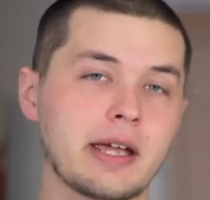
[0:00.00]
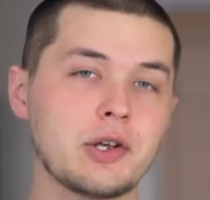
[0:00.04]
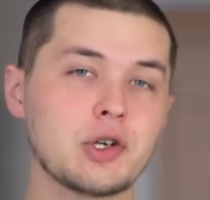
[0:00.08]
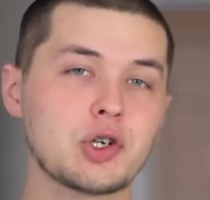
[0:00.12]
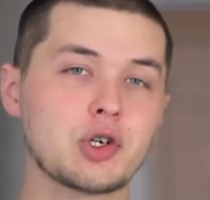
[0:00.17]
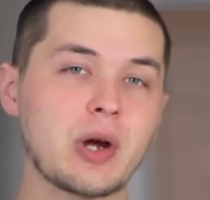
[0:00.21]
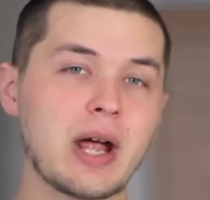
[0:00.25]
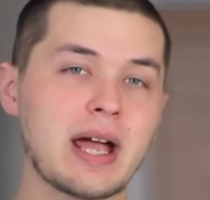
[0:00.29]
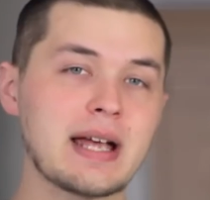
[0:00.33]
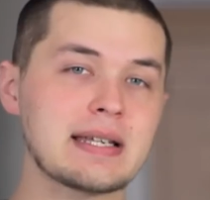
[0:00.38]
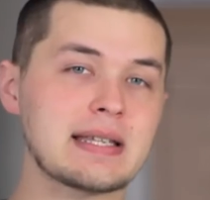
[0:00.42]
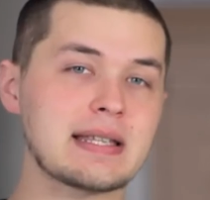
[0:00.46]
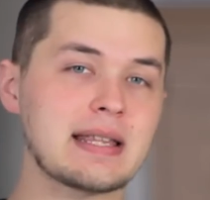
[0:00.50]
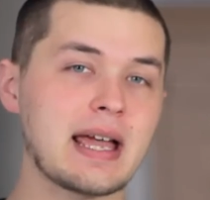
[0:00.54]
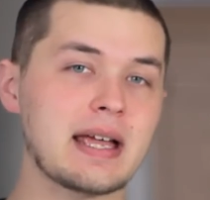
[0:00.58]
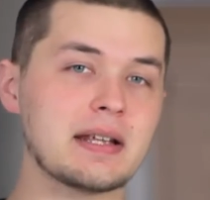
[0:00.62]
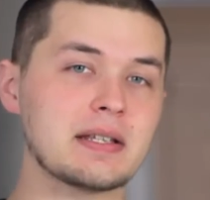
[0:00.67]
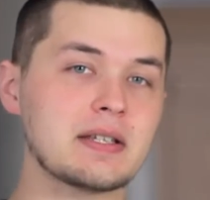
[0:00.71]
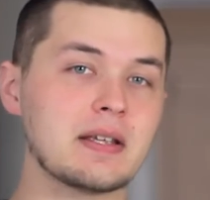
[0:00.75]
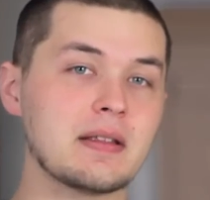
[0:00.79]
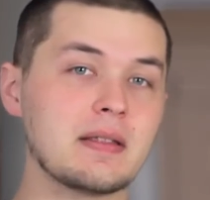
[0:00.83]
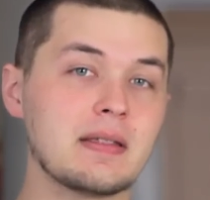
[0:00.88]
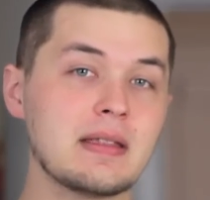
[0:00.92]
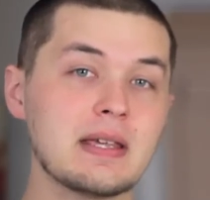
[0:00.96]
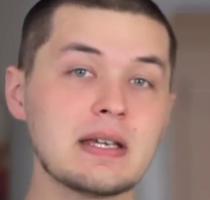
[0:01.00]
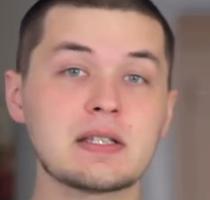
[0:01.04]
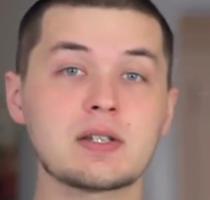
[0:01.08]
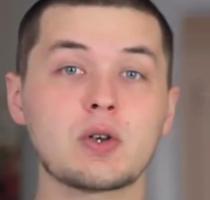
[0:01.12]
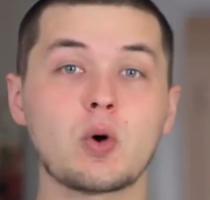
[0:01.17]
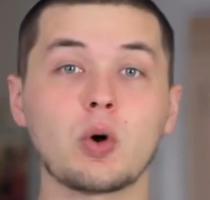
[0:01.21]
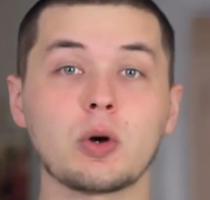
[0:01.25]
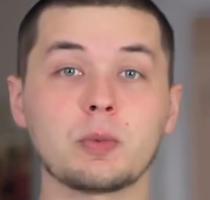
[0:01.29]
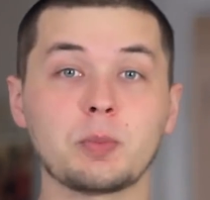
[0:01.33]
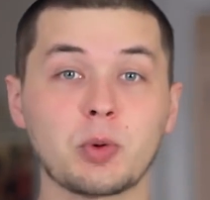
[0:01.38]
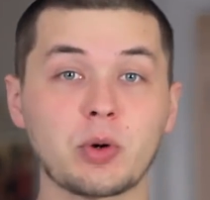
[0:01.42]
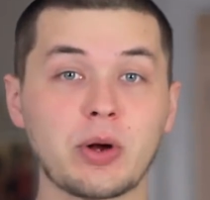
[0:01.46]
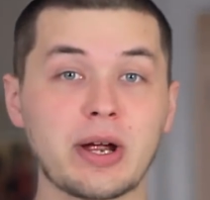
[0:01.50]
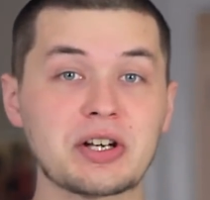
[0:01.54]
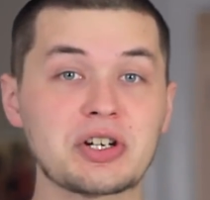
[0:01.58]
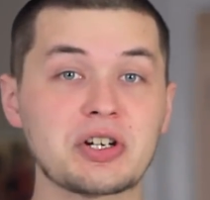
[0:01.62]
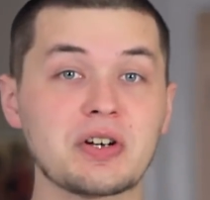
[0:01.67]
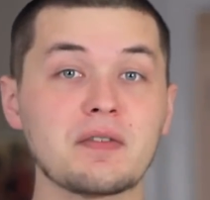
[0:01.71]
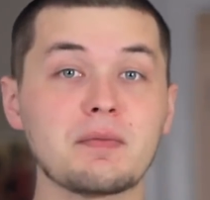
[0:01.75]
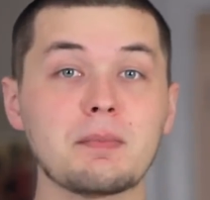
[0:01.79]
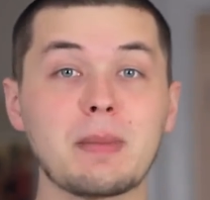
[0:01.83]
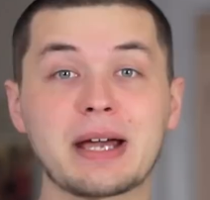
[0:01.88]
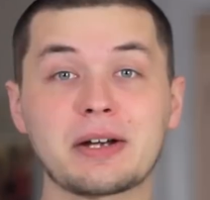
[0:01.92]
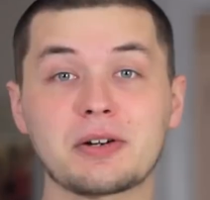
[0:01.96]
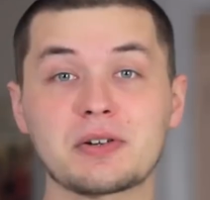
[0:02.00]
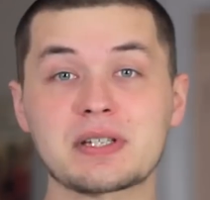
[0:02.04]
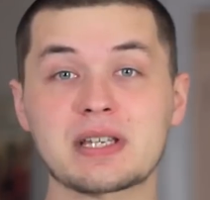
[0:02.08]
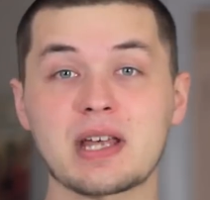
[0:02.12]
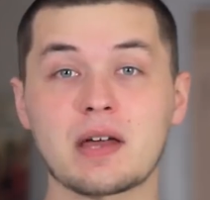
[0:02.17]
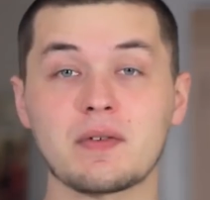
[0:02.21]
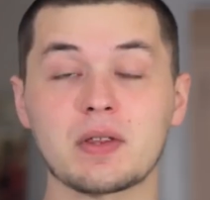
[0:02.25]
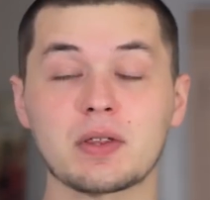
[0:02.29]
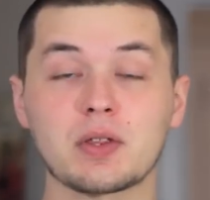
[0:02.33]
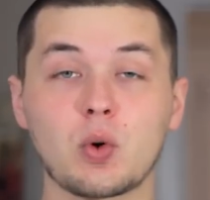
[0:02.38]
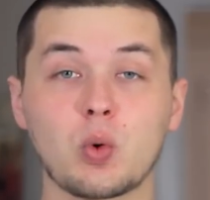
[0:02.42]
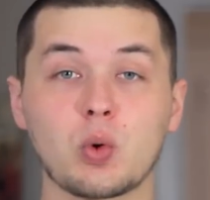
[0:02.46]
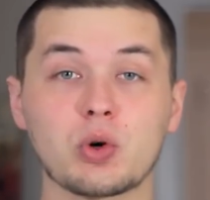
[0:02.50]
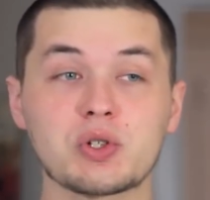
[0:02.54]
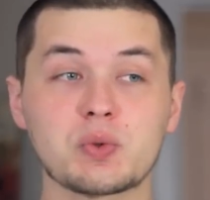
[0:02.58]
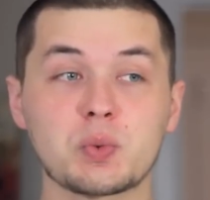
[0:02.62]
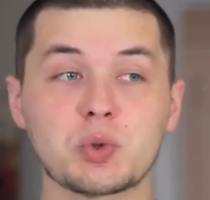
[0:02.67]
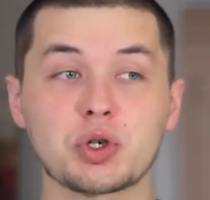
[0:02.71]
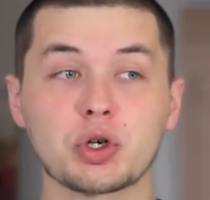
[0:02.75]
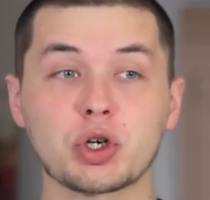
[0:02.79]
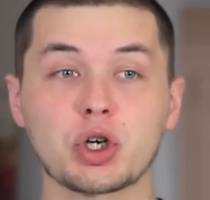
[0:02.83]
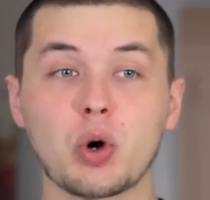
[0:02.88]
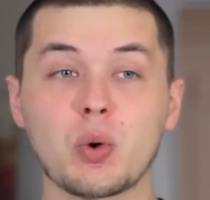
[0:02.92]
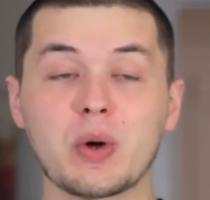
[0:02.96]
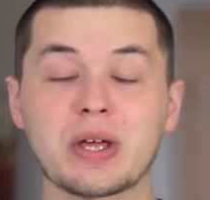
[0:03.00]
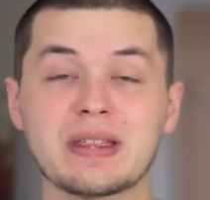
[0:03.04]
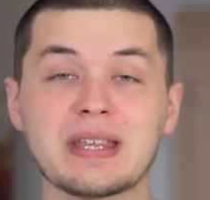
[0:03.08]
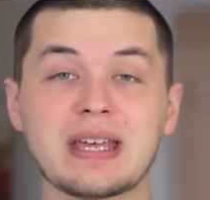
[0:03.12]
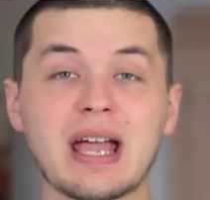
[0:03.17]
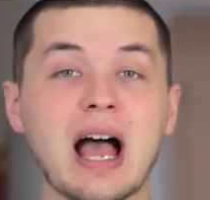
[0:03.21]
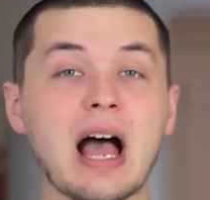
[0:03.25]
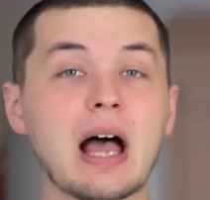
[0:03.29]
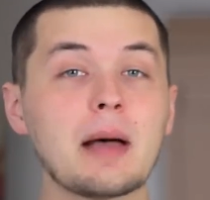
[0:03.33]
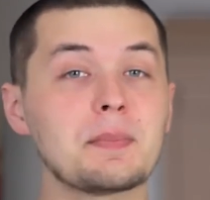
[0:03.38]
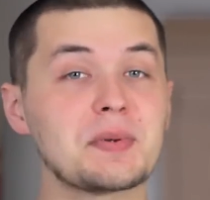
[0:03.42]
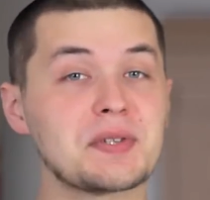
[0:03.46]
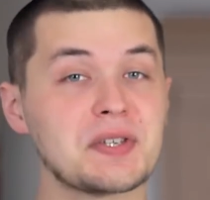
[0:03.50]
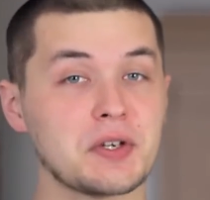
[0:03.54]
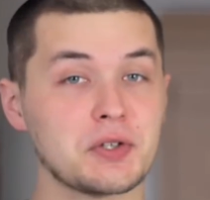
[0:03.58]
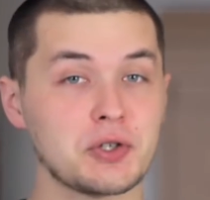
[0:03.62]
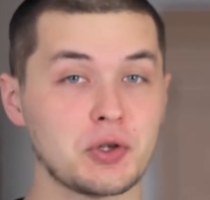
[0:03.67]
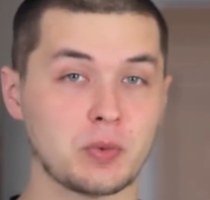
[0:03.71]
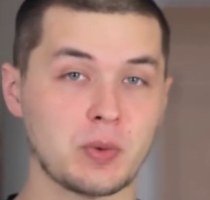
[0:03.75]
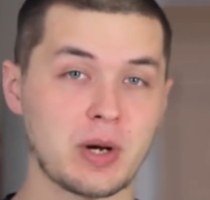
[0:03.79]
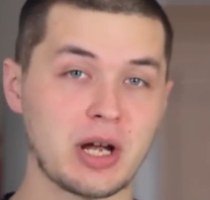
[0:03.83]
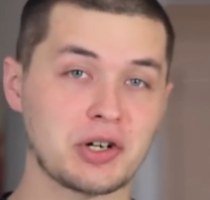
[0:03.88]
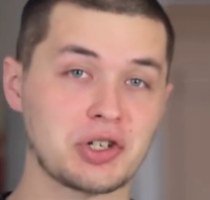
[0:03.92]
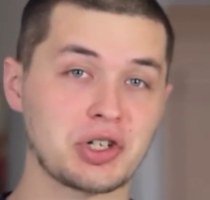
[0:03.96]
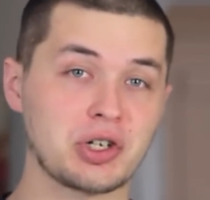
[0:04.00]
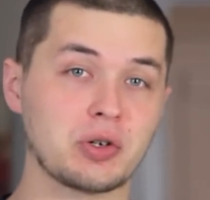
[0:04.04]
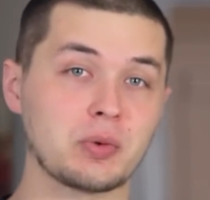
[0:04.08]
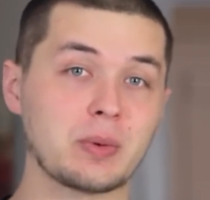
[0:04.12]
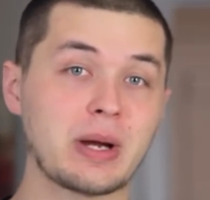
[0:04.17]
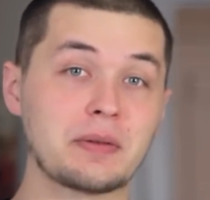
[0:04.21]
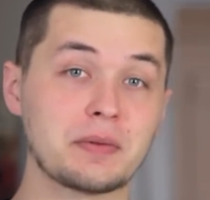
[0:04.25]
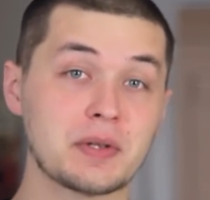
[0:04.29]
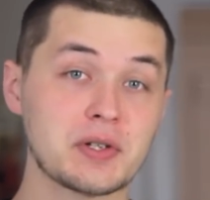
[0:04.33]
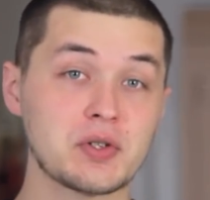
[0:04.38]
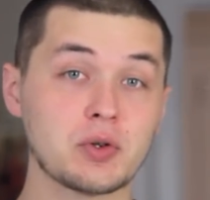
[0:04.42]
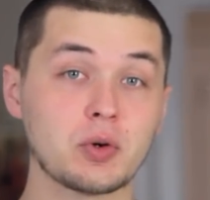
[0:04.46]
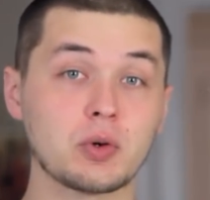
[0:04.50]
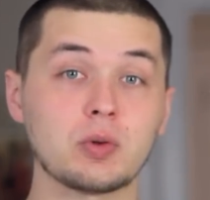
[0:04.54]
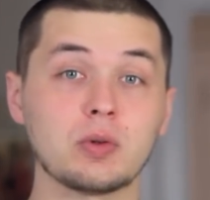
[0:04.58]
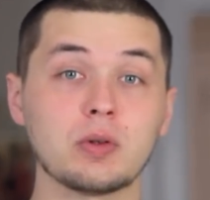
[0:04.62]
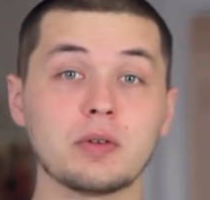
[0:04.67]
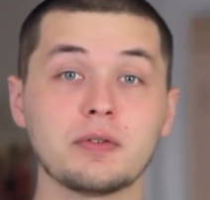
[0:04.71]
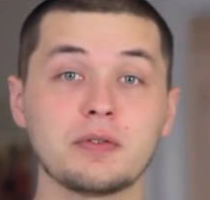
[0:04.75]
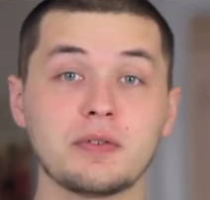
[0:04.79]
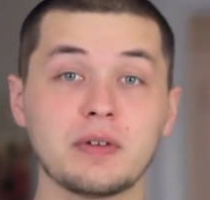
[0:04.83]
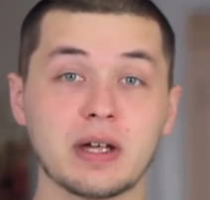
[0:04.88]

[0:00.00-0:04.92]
Contrast that to this chord progression of minor seventh chords, which are going the opposite direction around the circle of